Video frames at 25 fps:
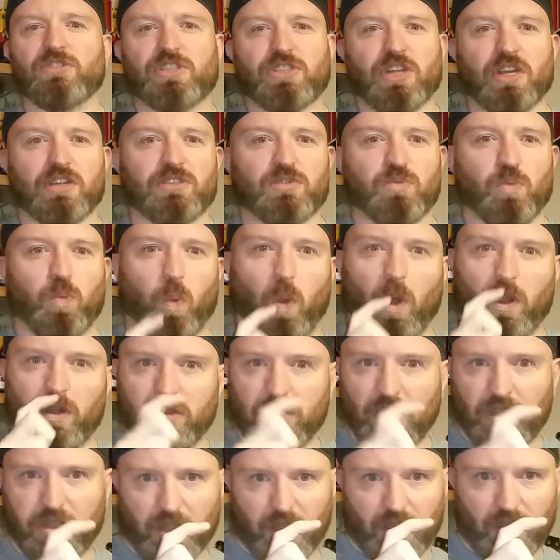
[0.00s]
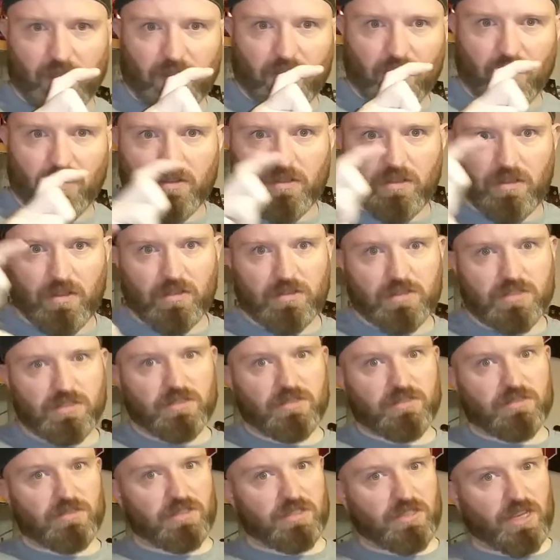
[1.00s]
judge one thing on the
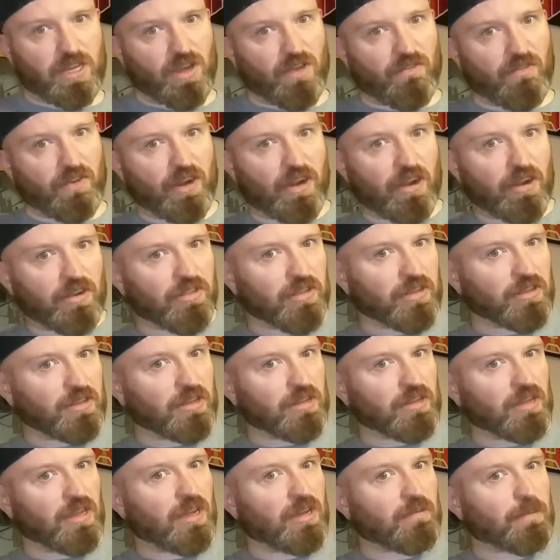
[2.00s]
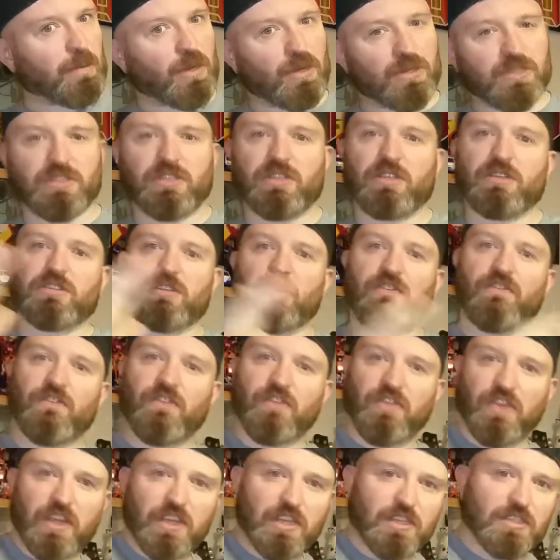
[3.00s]
state of another thing, because they're
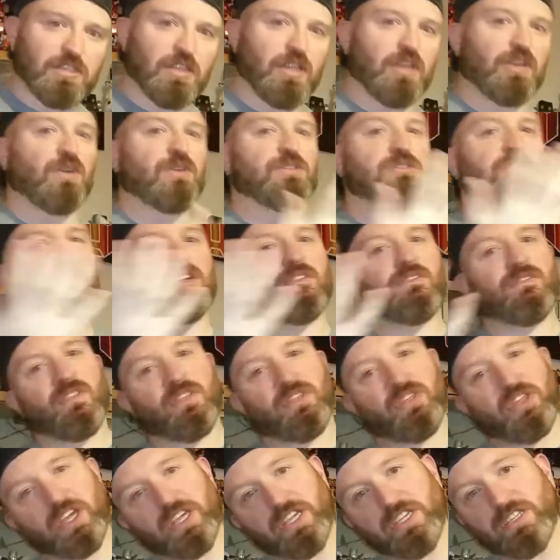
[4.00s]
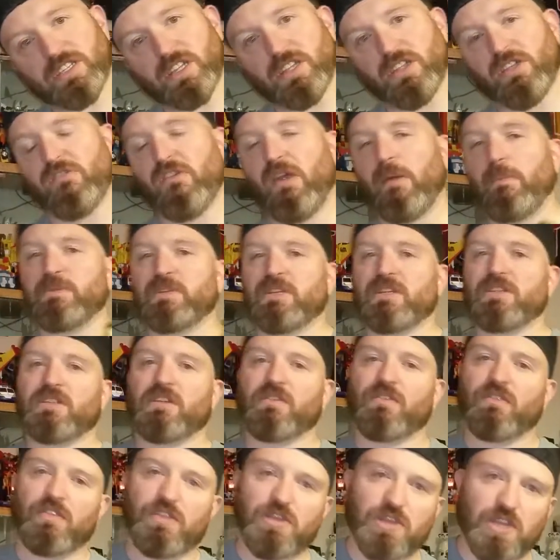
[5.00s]
different things and they cost different things and they represent
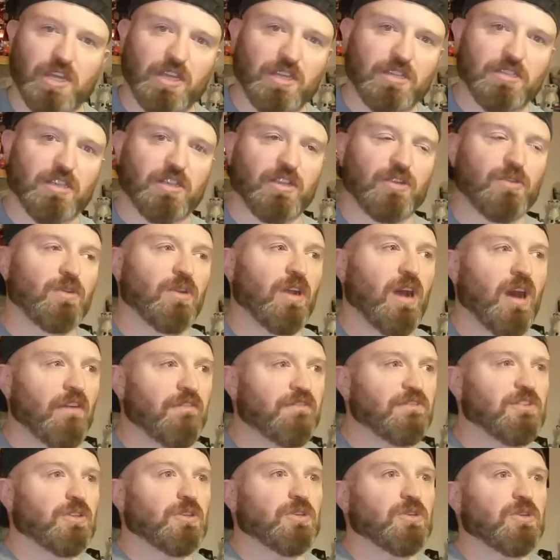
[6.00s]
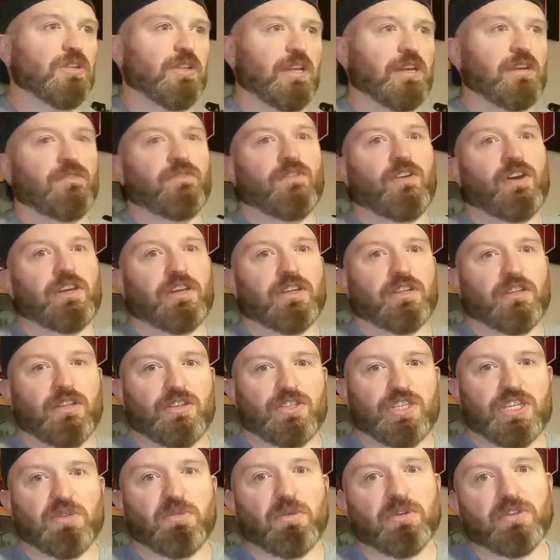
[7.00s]
different things and they don't have to look like fucking
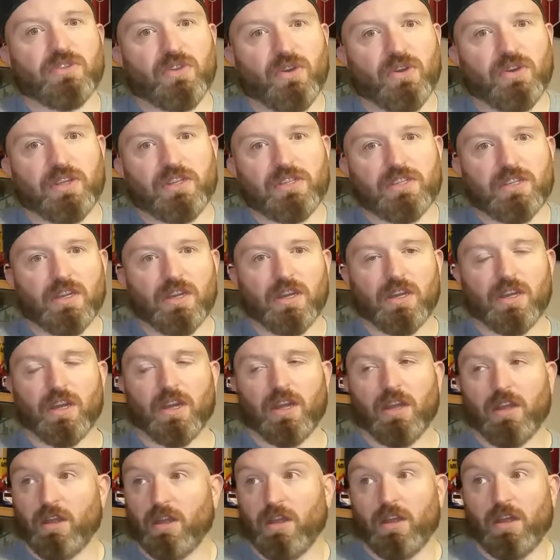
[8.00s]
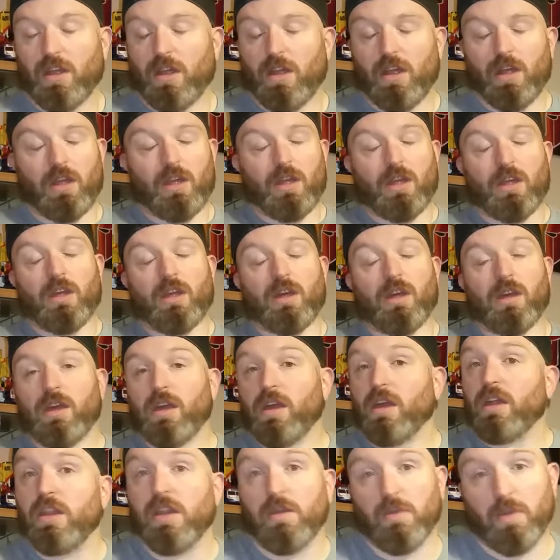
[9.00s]
the G1 toys.
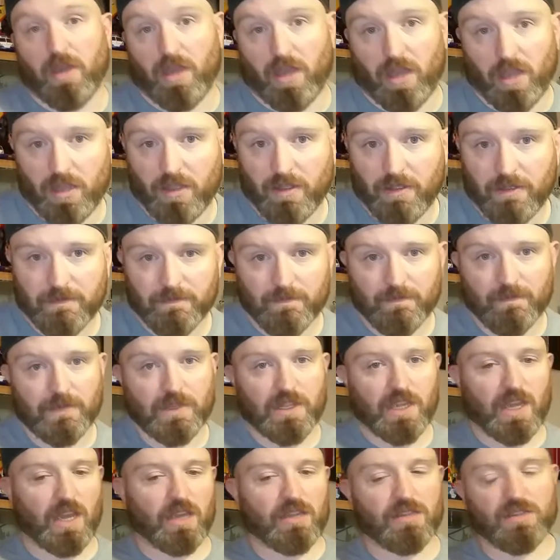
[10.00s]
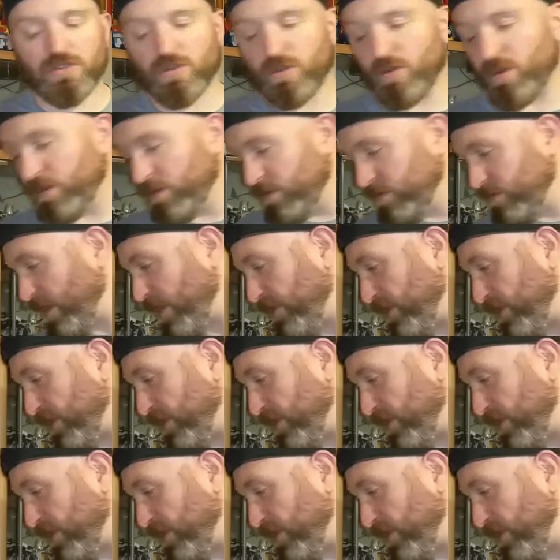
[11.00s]
Anyway, yeah. So